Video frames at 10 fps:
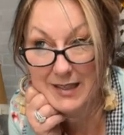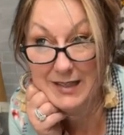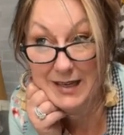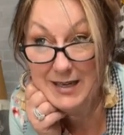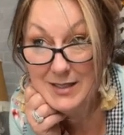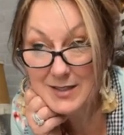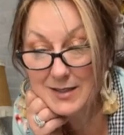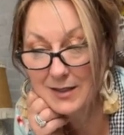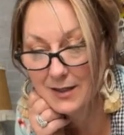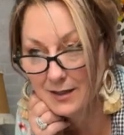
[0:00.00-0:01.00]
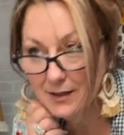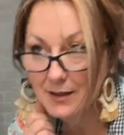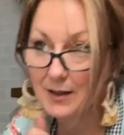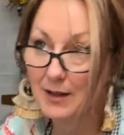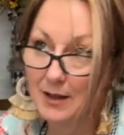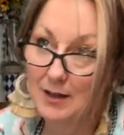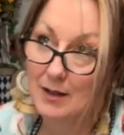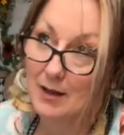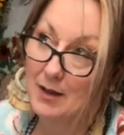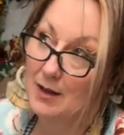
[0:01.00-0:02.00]
niece,
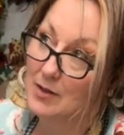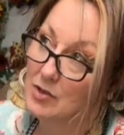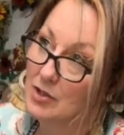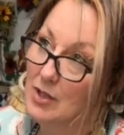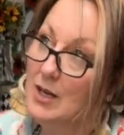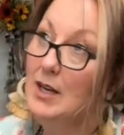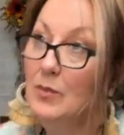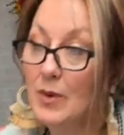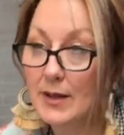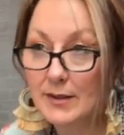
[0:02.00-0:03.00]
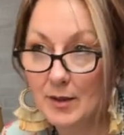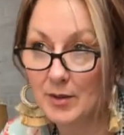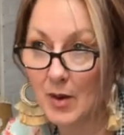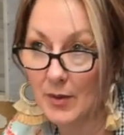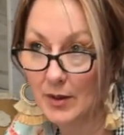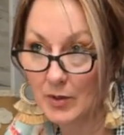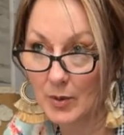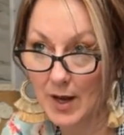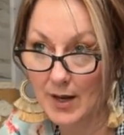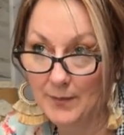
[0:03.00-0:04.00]
she winded up going
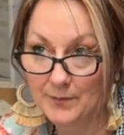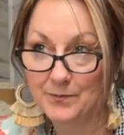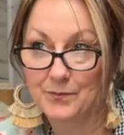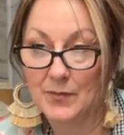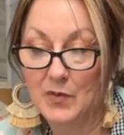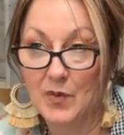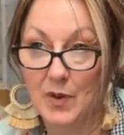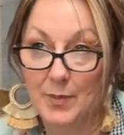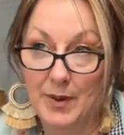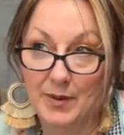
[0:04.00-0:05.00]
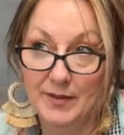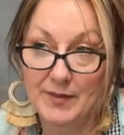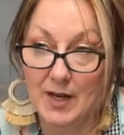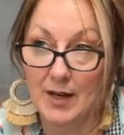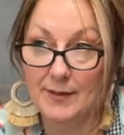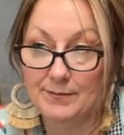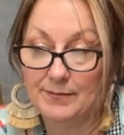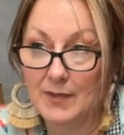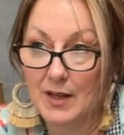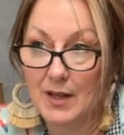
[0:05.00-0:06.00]
gray for a period of time.
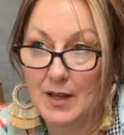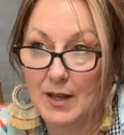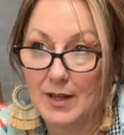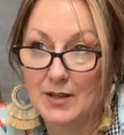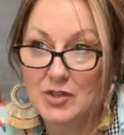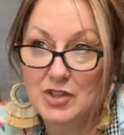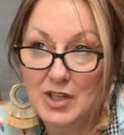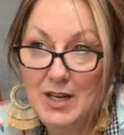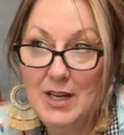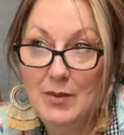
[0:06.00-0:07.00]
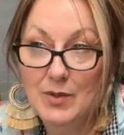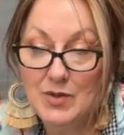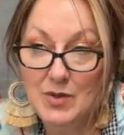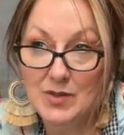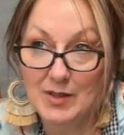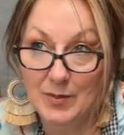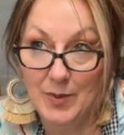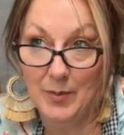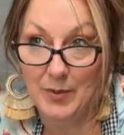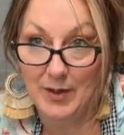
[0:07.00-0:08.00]
She was using the
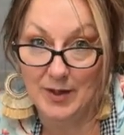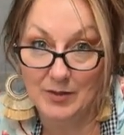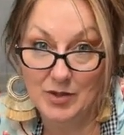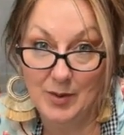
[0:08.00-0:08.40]
purple hair